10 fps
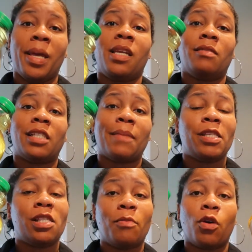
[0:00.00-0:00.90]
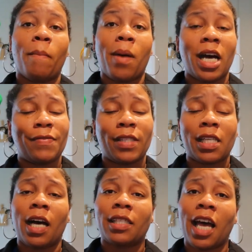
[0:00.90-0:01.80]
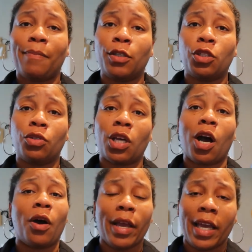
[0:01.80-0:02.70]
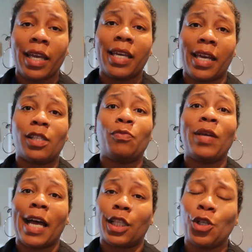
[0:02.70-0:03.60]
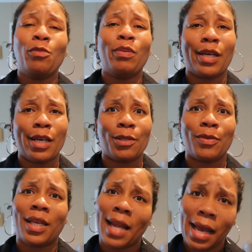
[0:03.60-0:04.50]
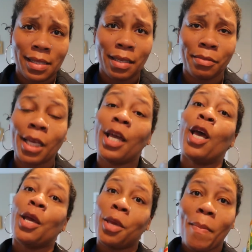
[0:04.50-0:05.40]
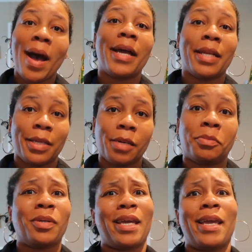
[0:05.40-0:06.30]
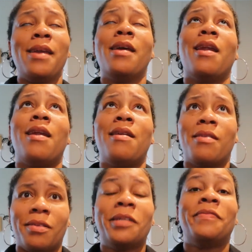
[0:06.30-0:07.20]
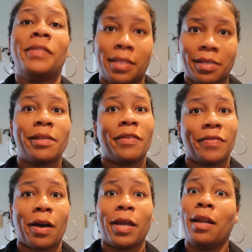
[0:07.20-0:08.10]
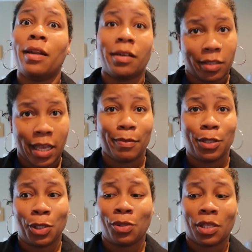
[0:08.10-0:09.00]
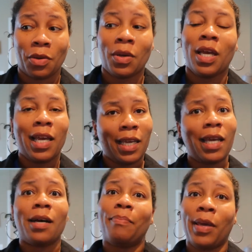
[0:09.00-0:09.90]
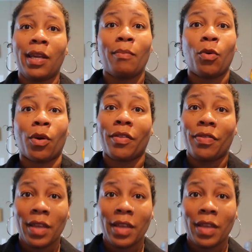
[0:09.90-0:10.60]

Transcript: Picked up Jamie some more Mott's for Tots apple juice, y'all, and yes, we got because when you like something, you buy it in double, and he loved this stuff, y'all. He loved this apple juice stuff. Yeah, picked up more of